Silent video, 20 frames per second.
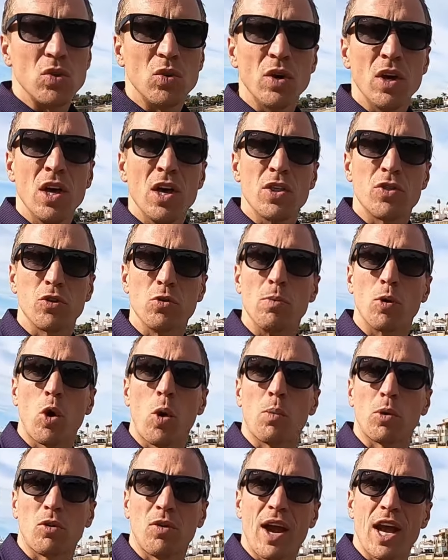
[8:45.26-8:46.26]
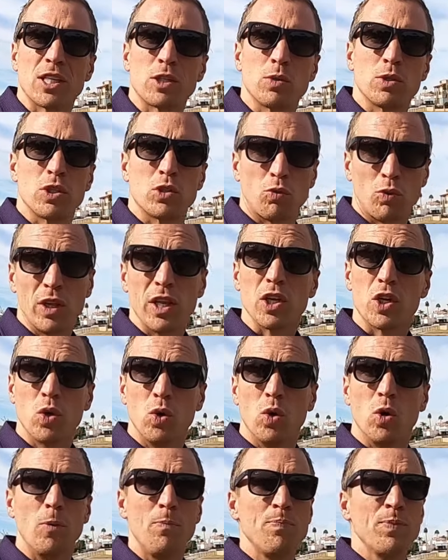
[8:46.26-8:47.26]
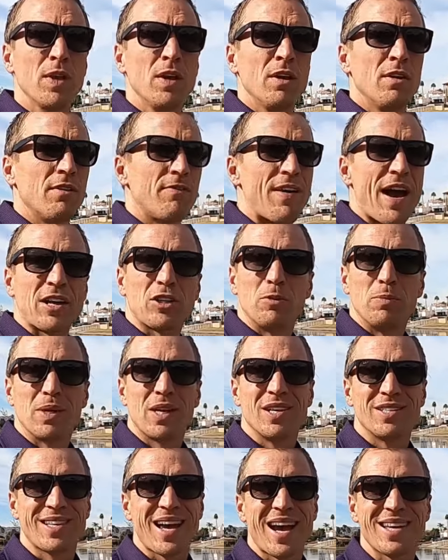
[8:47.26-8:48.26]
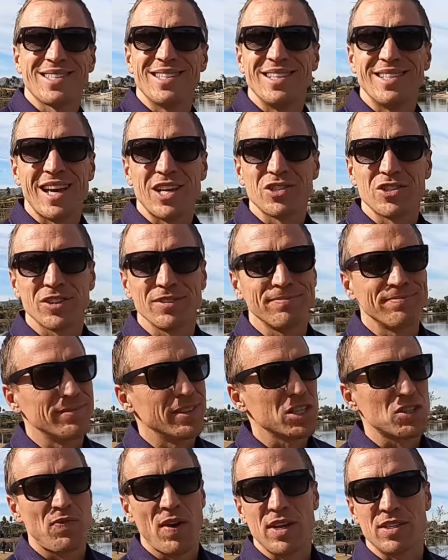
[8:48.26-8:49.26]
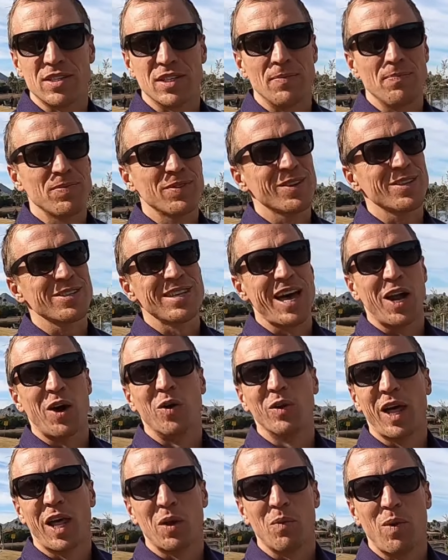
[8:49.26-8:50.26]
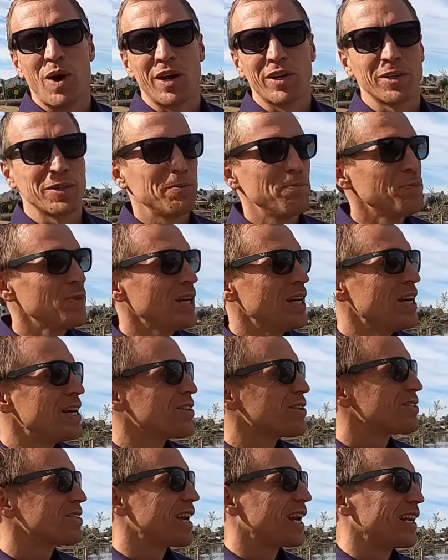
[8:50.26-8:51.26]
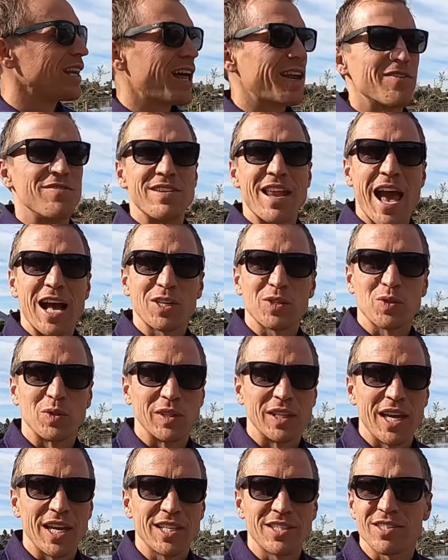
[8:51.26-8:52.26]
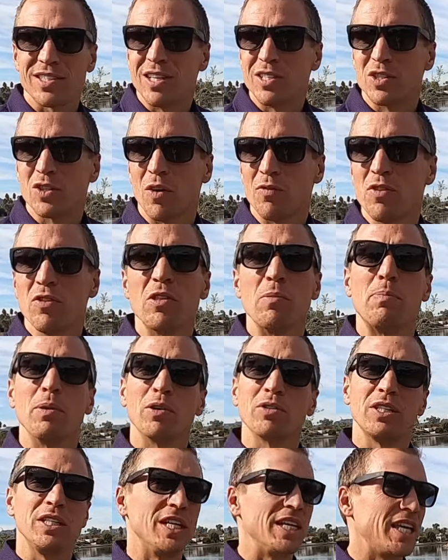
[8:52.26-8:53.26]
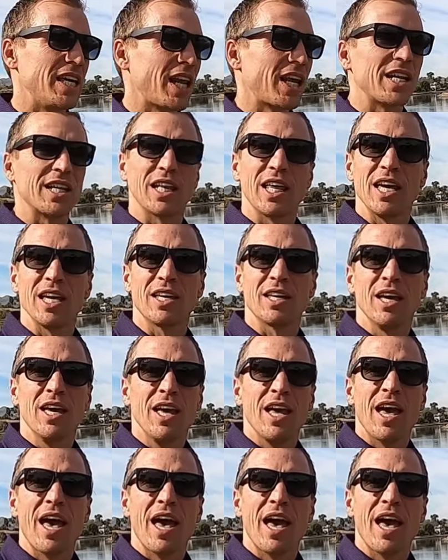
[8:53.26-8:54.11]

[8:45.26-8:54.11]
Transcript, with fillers: you through McCormick Ranch, which is a really cool factor because guys, in the desert, let's face it, there's not a whole lot of water. There's not a lot of natural lakes. And so if you have the ability to get on a lake